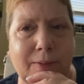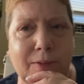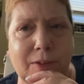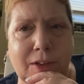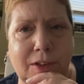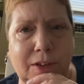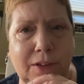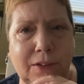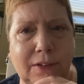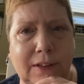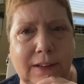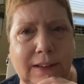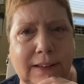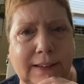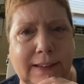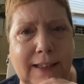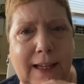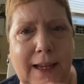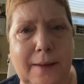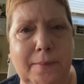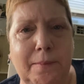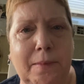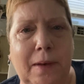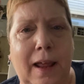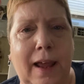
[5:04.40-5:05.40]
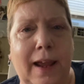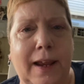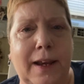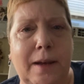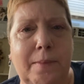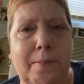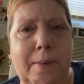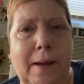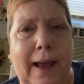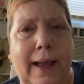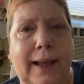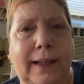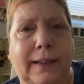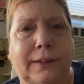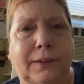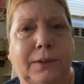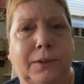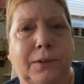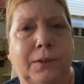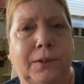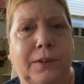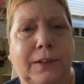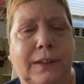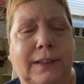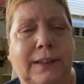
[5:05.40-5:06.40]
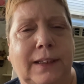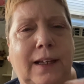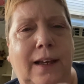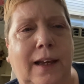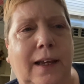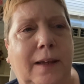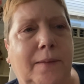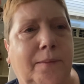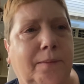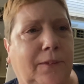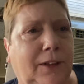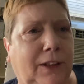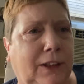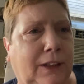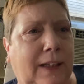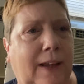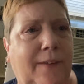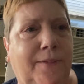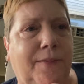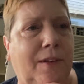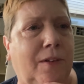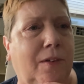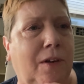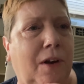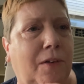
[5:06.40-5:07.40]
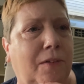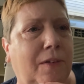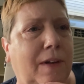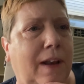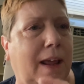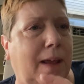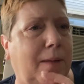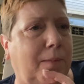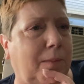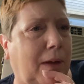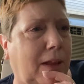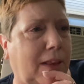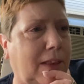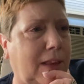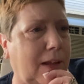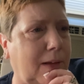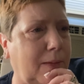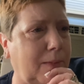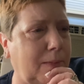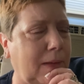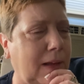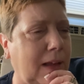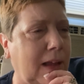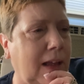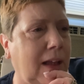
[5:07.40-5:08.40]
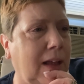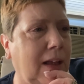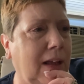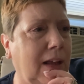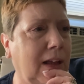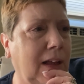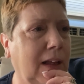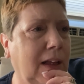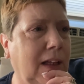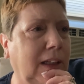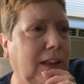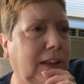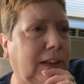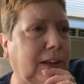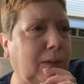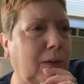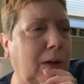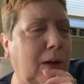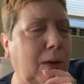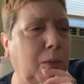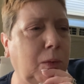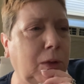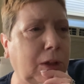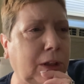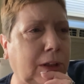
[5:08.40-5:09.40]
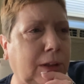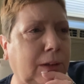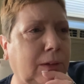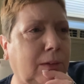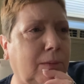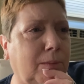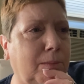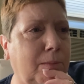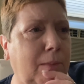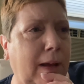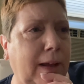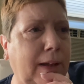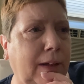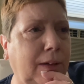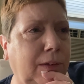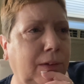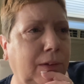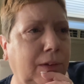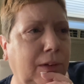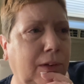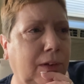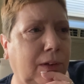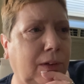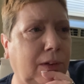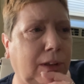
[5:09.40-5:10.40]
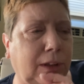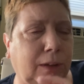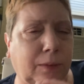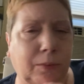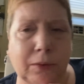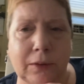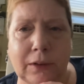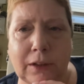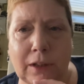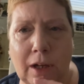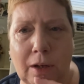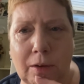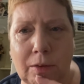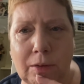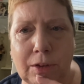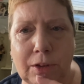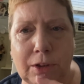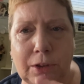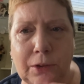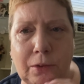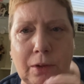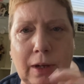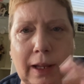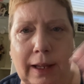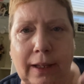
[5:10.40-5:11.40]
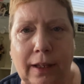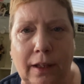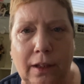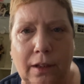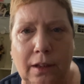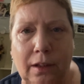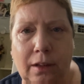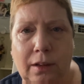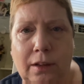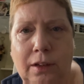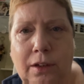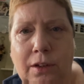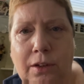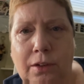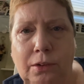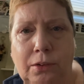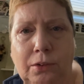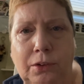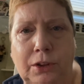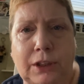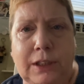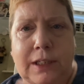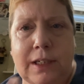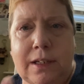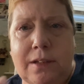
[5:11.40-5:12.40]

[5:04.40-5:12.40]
to do the same line of bags all the time, just have their own name on them. So I wish Michael Kors would go and do like the Gucci